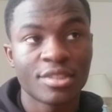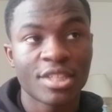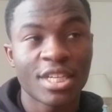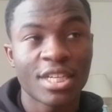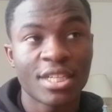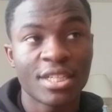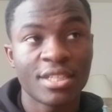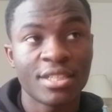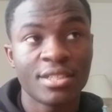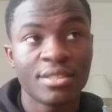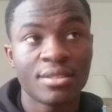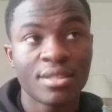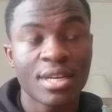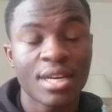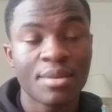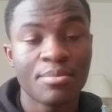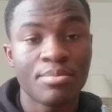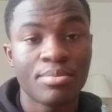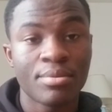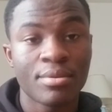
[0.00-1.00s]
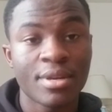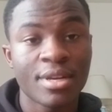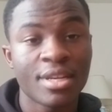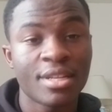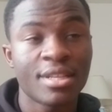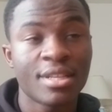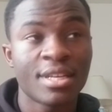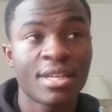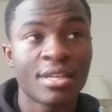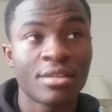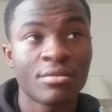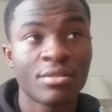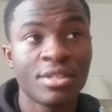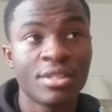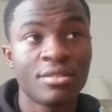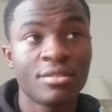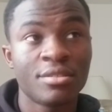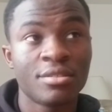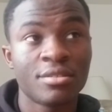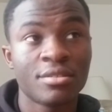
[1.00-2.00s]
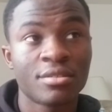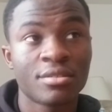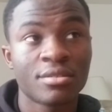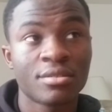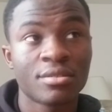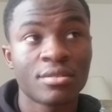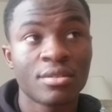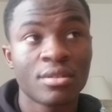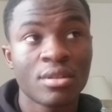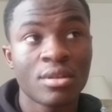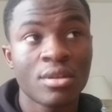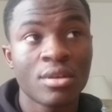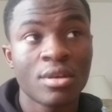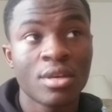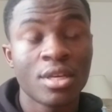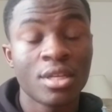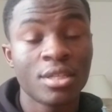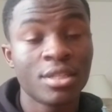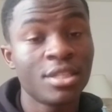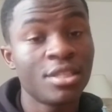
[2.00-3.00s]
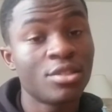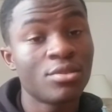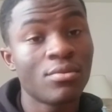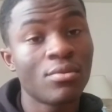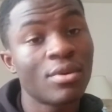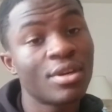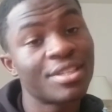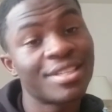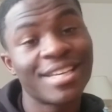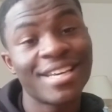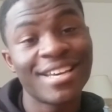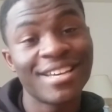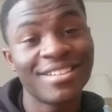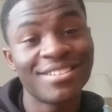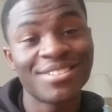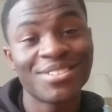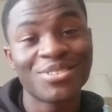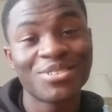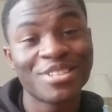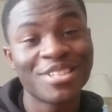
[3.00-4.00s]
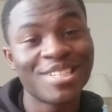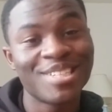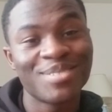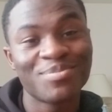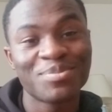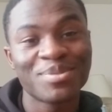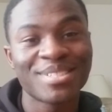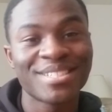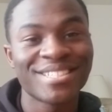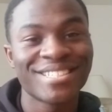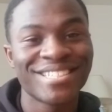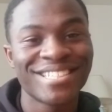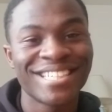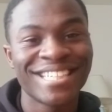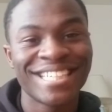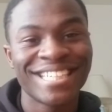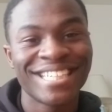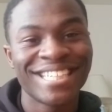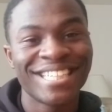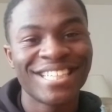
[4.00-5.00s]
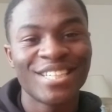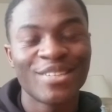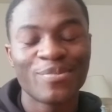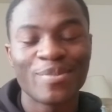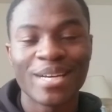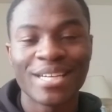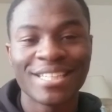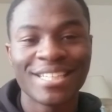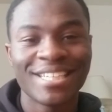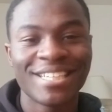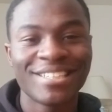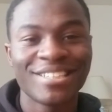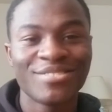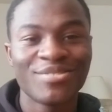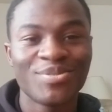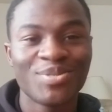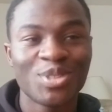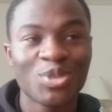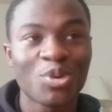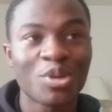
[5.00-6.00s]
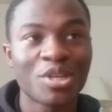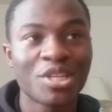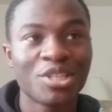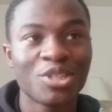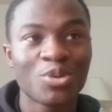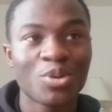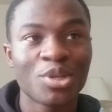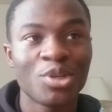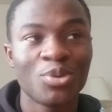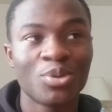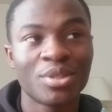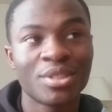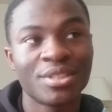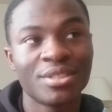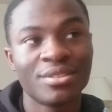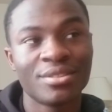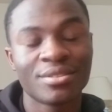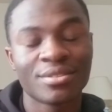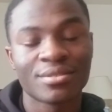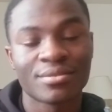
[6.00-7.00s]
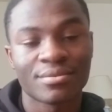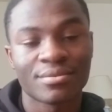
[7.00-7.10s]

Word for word: I I pray that I reach at least one K streams by the end of twenty twenty-one.